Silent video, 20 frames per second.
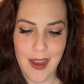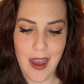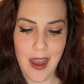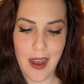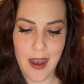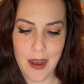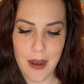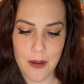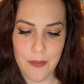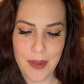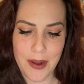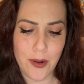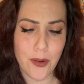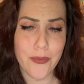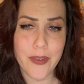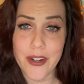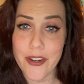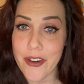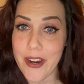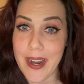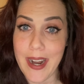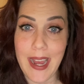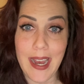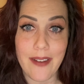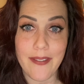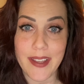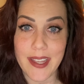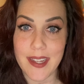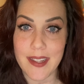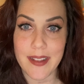I don't regret
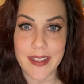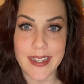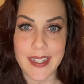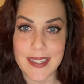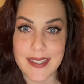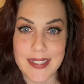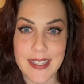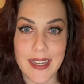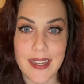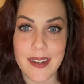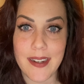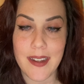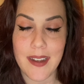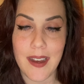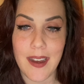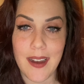having it, like I said.